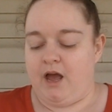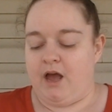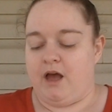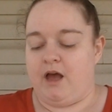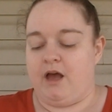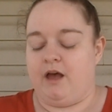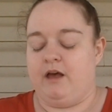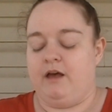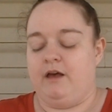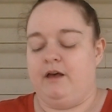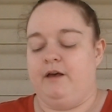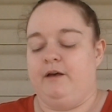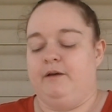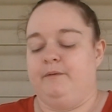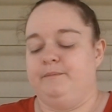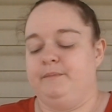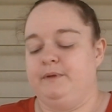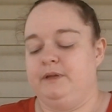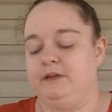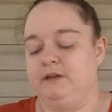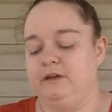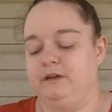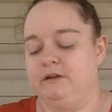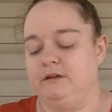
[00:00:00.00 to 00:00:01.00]

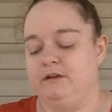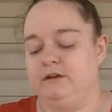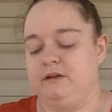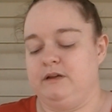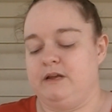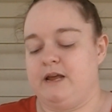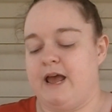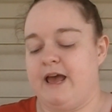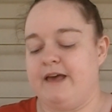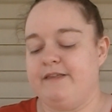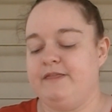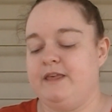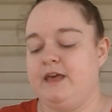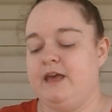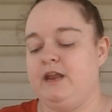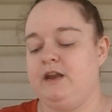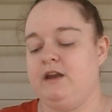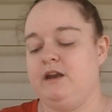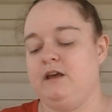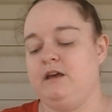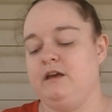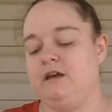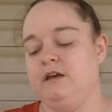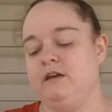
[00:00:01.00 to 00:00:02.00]
And
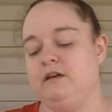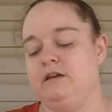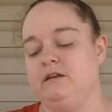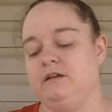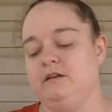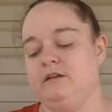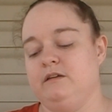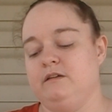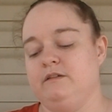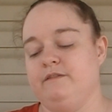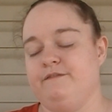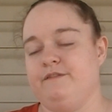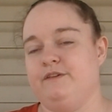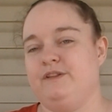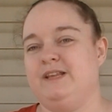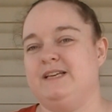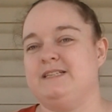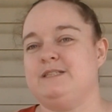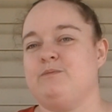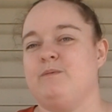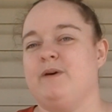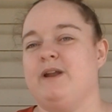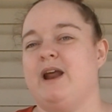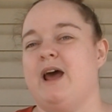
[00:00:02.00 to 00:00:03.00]
then for
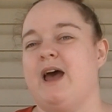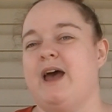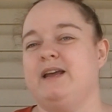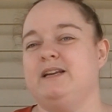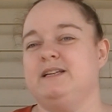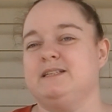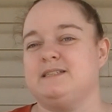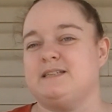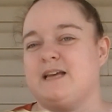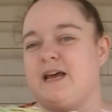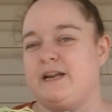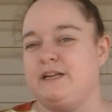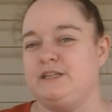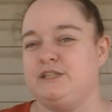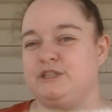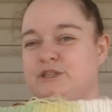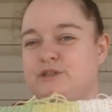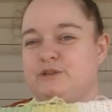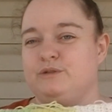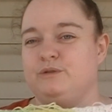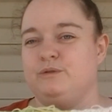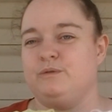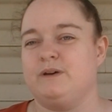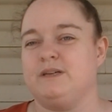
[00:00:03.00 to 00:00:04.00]
this one, I decided to
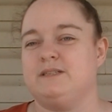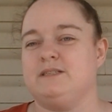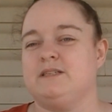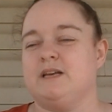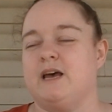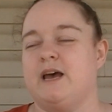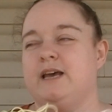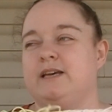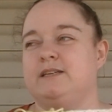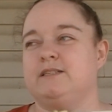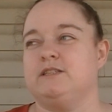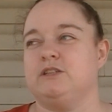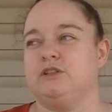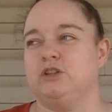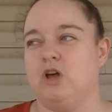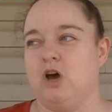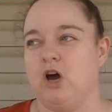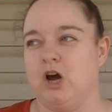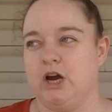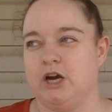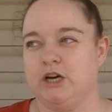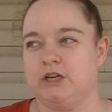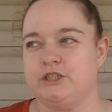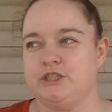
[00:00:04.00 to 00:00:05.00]
do a size
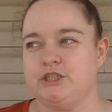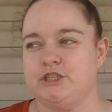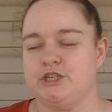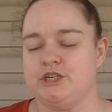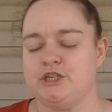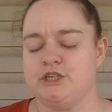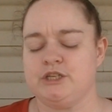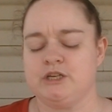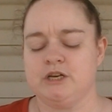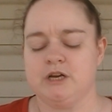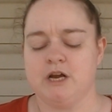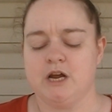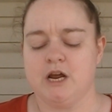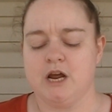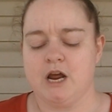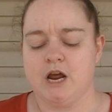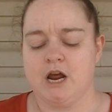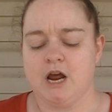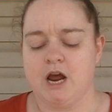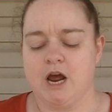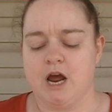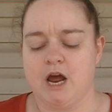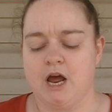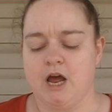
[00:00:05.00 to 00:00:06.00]
large,
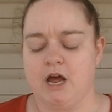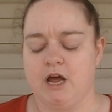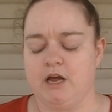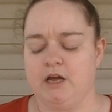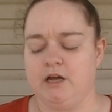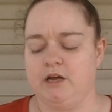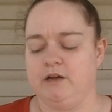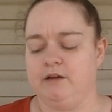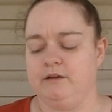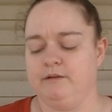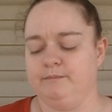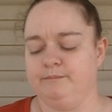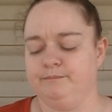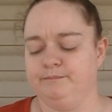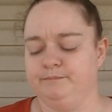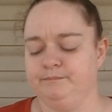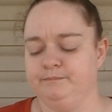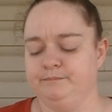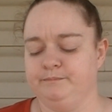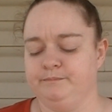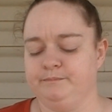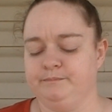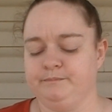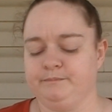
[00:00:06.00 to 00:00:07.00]

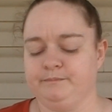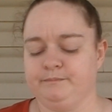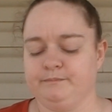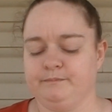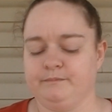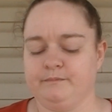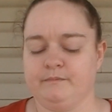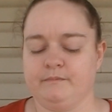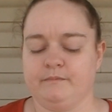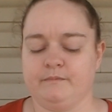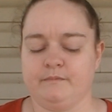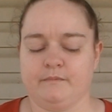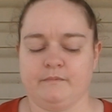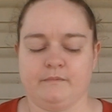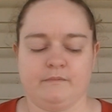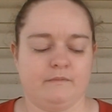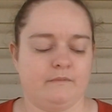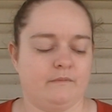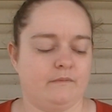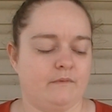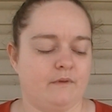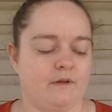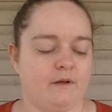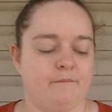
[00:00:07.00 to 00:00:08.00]

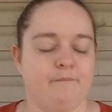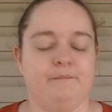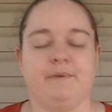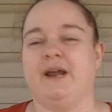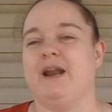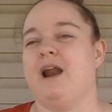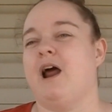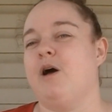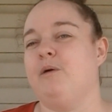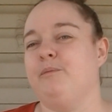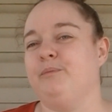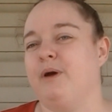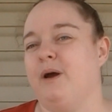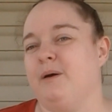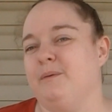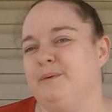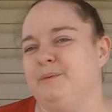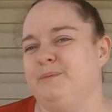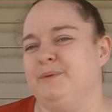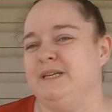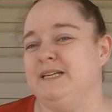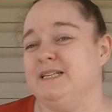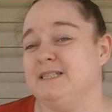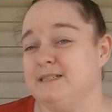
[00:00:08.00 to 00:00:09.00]
but I'll
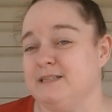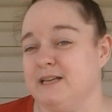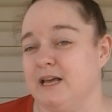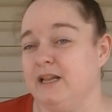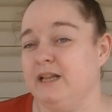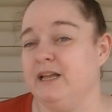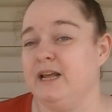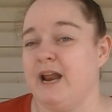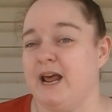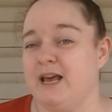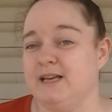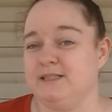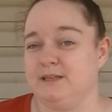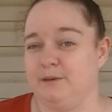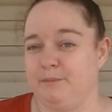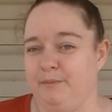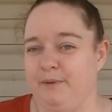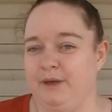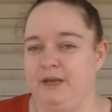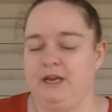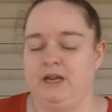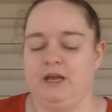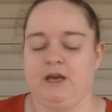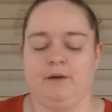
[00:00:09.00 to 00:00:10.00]
probably sell it as a
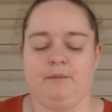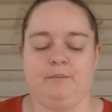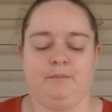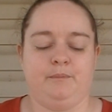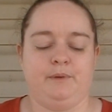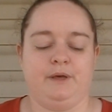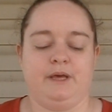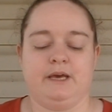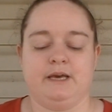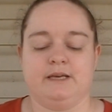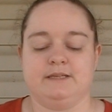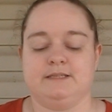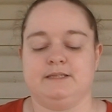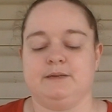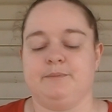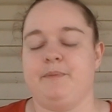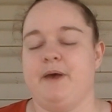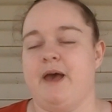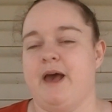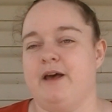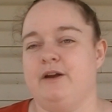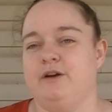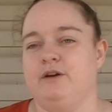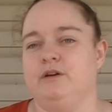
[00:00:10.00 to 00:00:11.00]
medium because the
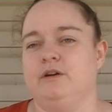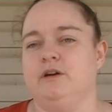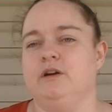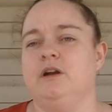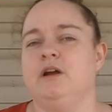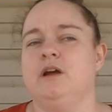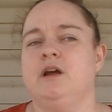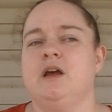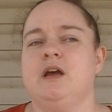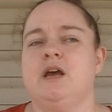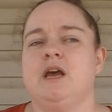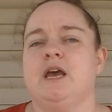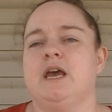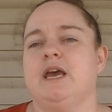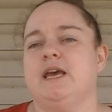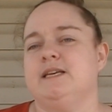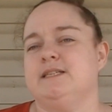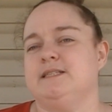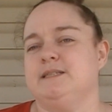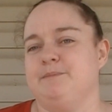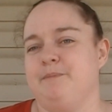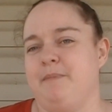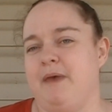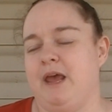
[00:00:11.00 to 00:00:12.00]
pattern
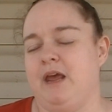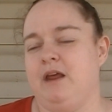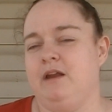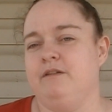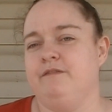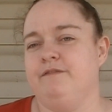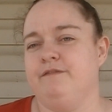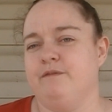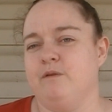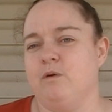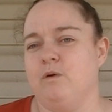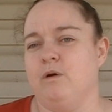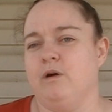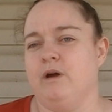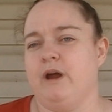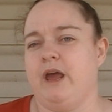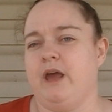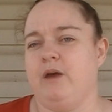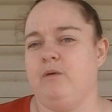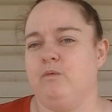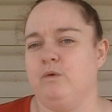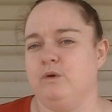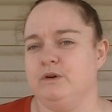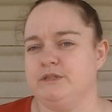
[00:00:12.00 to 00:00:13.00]
is made for
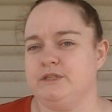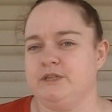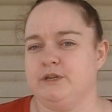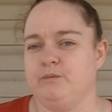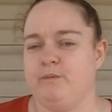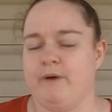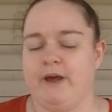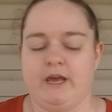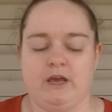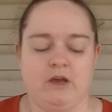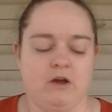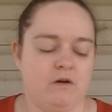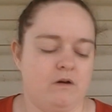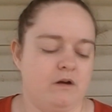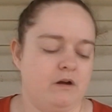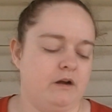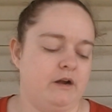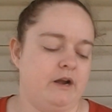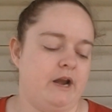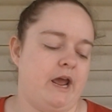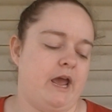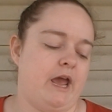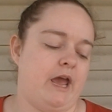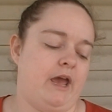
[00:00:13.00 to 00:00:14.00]
a worsted weight
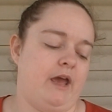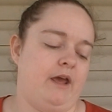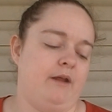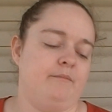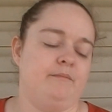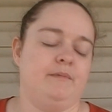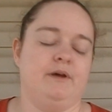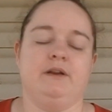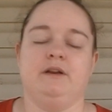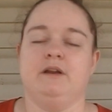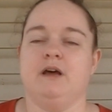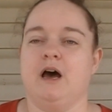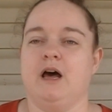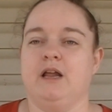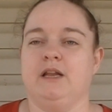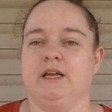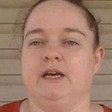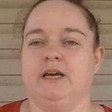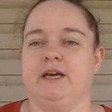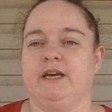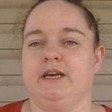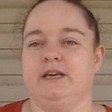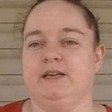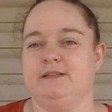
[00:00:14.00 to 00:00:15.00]
yarn and
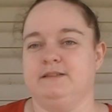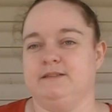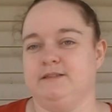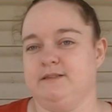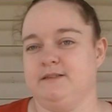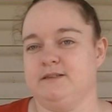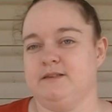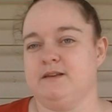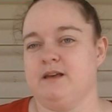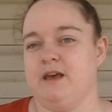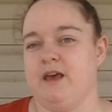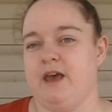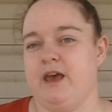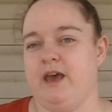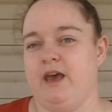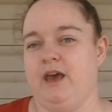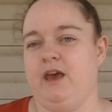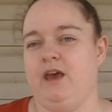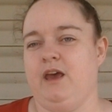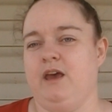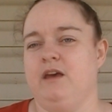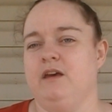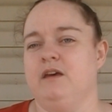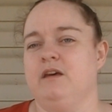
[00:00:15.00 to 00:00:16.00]
mandala is
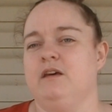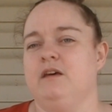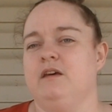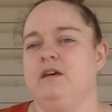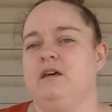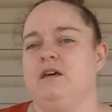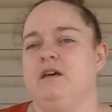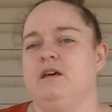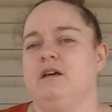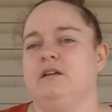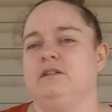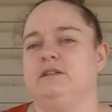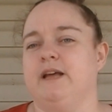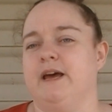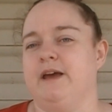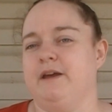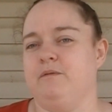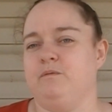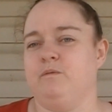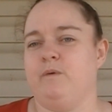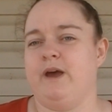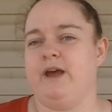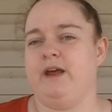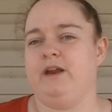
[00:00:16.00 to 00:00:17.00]
a
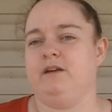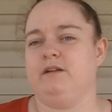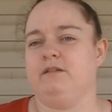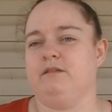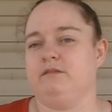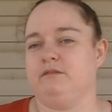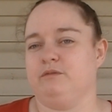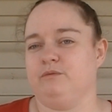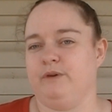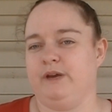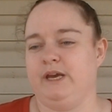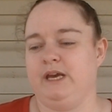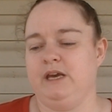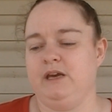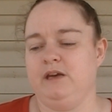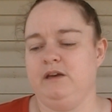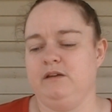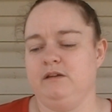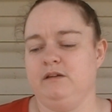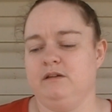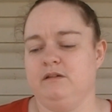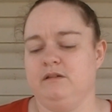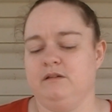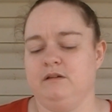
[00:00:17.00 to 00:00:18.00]
lightweight
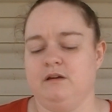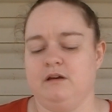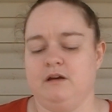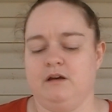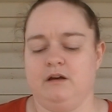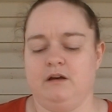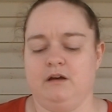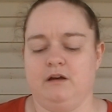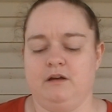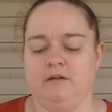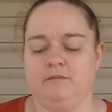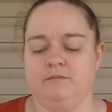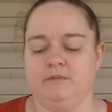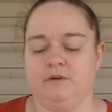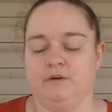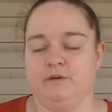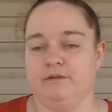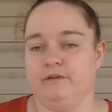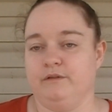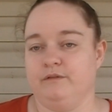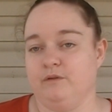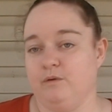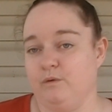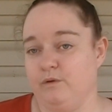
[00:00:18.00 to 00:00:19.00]
3
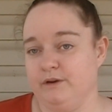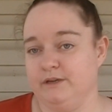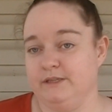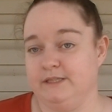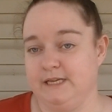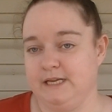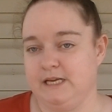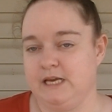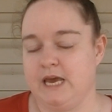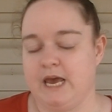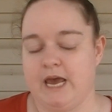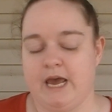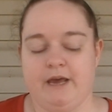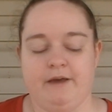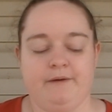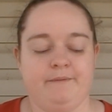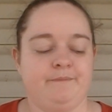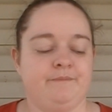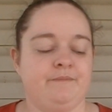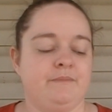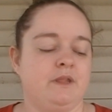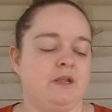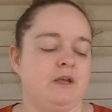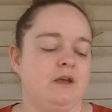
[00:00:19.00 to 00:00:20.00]
or
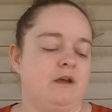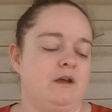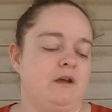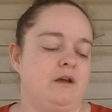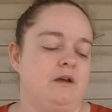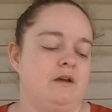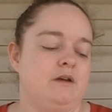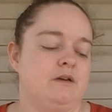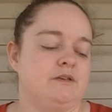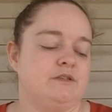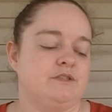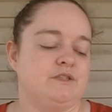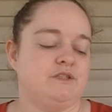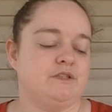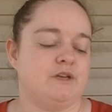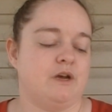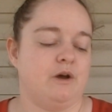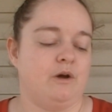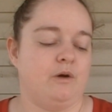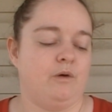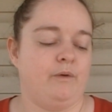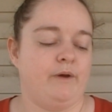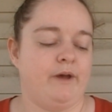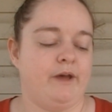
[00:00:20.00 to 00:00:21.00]
DK.
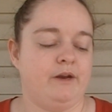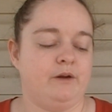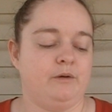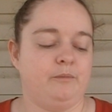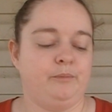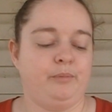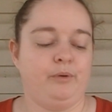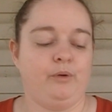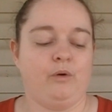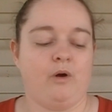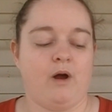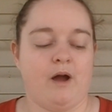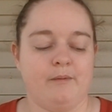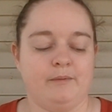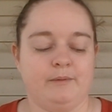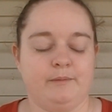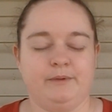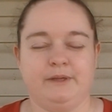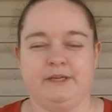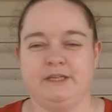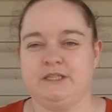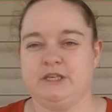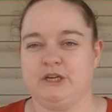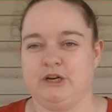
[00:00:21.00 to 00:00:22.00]
So it'll
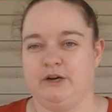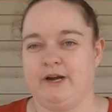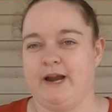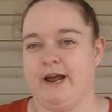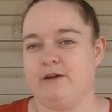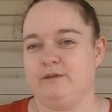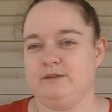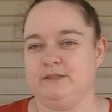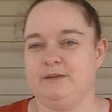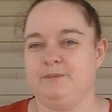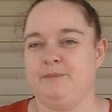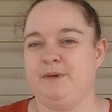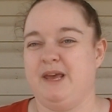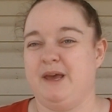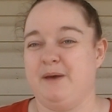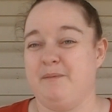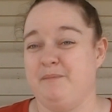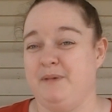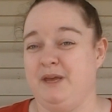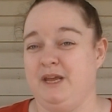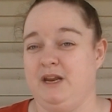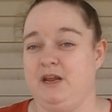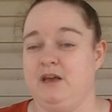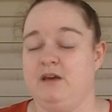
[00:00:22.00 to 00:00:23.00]
probably turn out to be a
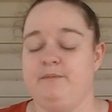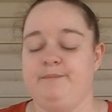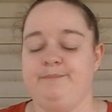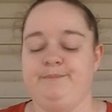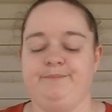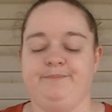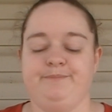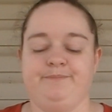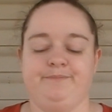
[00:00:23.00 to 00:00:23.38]
medium.